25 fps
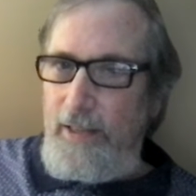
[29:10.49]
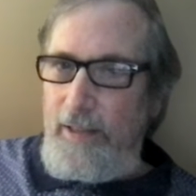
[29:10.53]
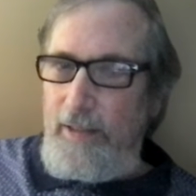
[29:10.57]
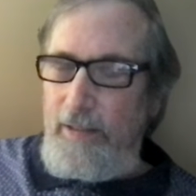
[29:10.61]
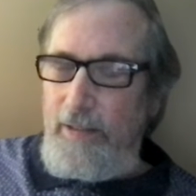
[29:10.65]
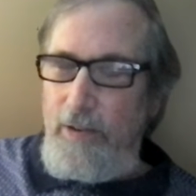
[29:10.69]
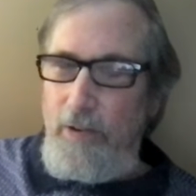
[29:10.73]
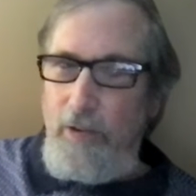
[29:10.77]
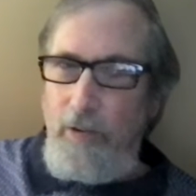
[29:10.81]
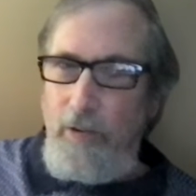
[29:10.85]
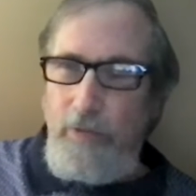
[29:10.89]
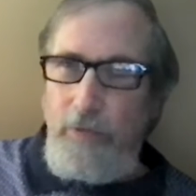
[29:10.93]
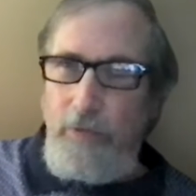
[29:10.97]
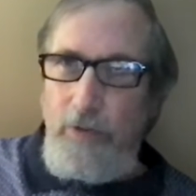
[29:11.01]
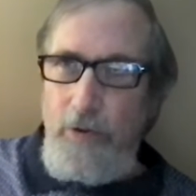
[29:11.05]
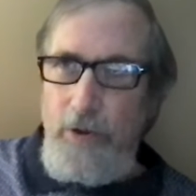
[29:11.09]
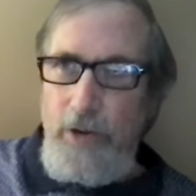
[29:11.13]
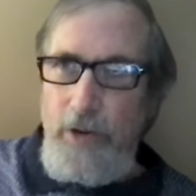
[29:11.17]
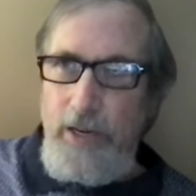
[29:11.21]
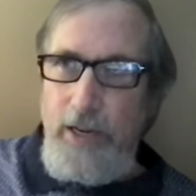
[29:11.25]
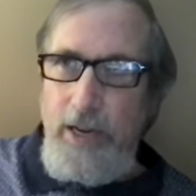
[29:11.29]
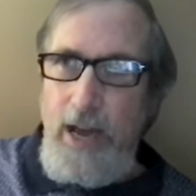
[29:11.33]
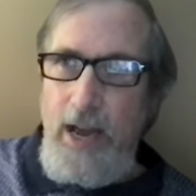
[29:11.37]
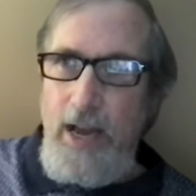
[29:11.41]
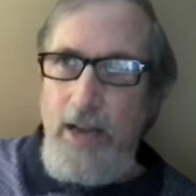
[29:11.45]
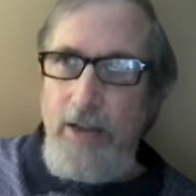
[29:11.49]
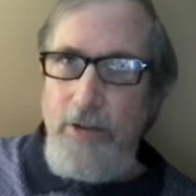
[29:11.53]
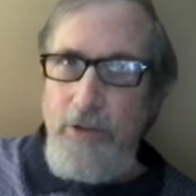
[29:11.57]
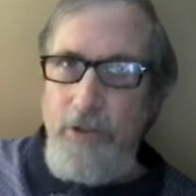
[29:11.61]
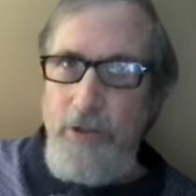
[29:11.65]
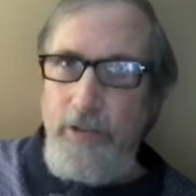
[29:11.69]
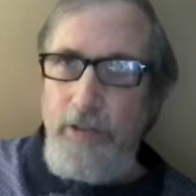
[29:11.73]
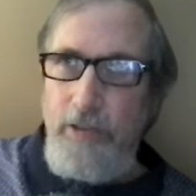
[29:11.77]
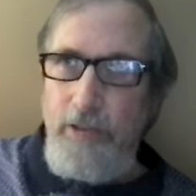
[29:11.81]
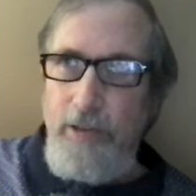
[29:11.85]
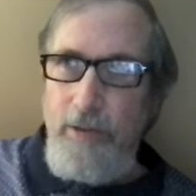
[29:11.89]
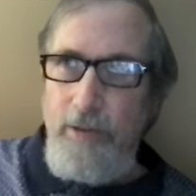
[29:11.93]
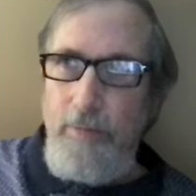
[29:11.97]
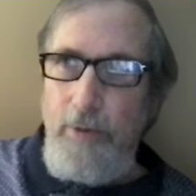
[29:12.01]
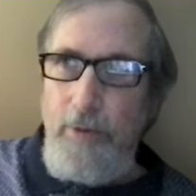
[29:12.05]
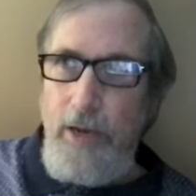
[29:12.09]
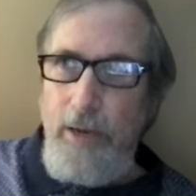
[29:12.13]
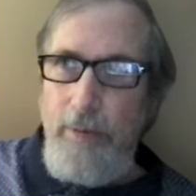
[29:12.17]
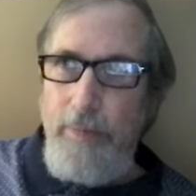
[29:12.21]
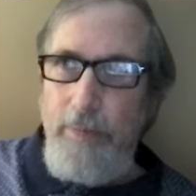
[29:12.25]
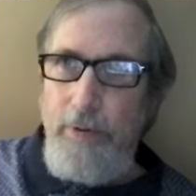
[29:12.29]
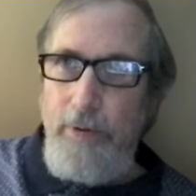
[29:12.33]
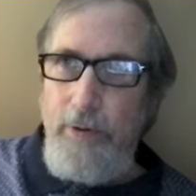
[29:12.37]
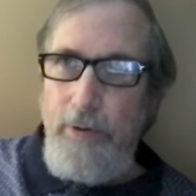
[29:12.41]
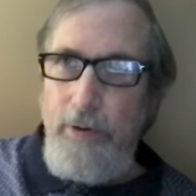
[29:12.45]
So it's very conscious on
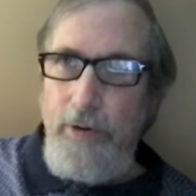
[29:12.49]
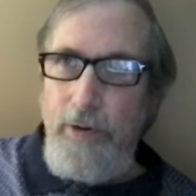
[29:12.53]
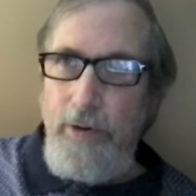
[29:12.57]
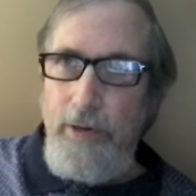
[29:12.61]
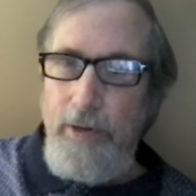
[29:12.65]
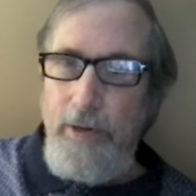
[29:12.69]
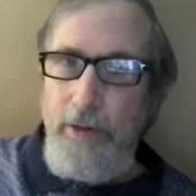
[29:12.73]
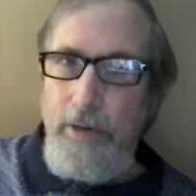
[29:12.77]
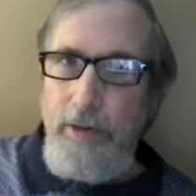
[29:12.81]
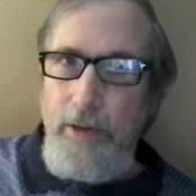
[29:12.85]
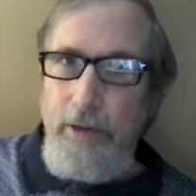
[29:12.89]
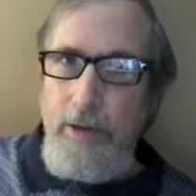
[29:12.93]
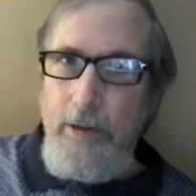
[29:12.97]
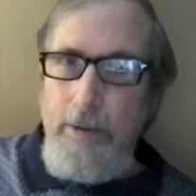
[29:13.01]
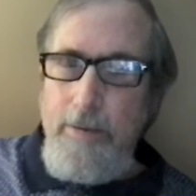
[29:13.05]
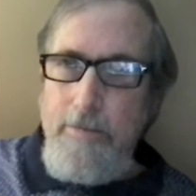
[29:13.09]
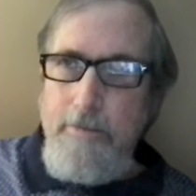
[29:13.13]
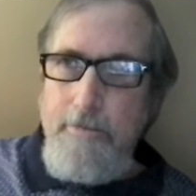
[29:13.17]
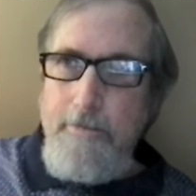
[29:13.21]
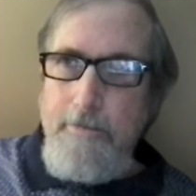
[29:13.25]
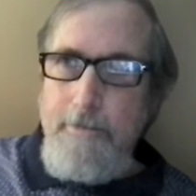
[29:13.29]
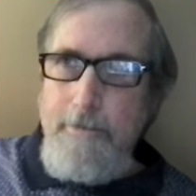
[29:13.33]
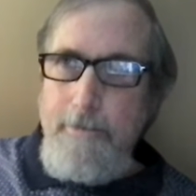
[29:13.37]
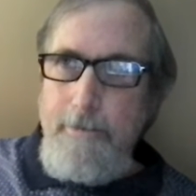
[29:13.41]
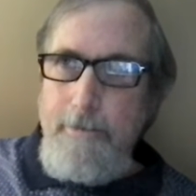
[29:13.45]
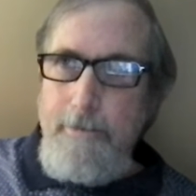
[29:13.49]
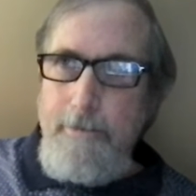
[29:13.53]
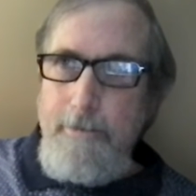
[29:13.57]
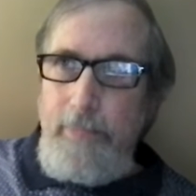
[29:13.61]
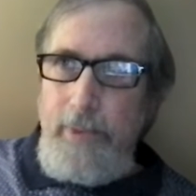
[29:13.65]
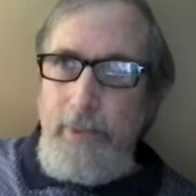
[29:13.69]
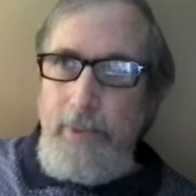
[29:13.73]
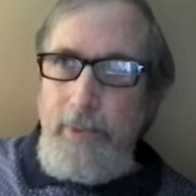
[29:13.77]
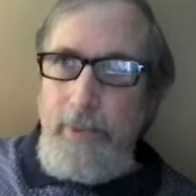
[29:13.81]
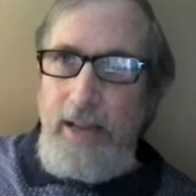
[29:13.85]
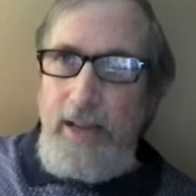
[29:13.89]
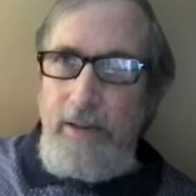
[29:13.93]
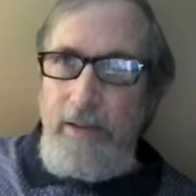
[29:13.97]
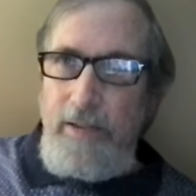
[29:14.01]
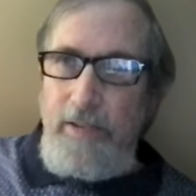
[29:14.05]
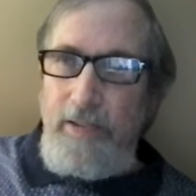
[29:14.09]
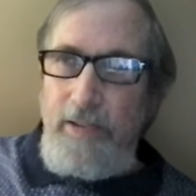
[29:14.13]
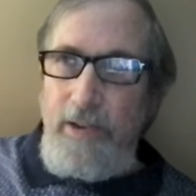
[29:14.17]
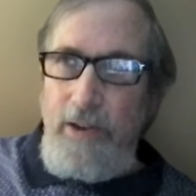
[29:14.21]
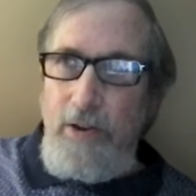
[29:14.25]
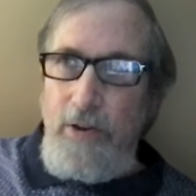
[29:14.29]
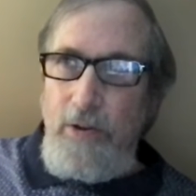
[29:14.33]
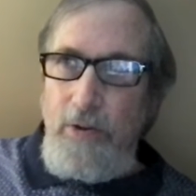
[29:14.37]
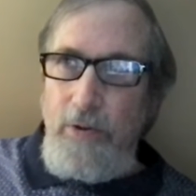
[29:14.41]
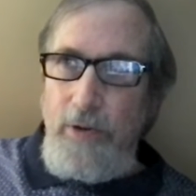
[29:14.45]
my part. And
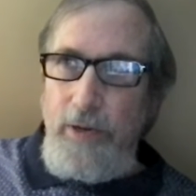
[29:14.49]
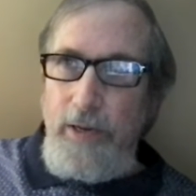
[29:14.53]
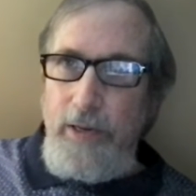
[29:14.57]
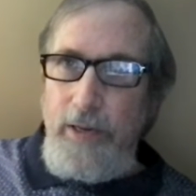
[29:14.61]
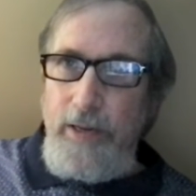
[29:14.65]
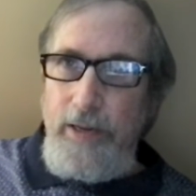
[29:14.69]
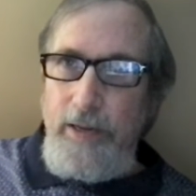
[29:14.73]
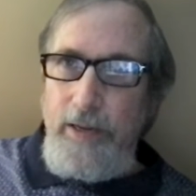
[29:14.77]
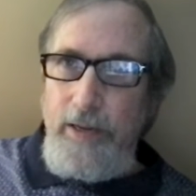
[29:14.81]
so it